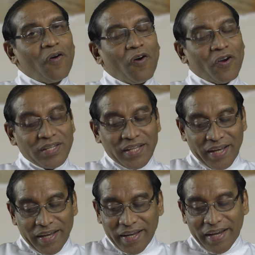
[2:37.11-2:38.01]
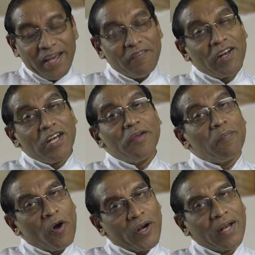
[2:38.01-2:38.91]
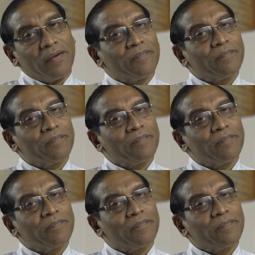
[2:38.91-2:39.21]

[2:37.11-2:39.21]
on the heavenly model.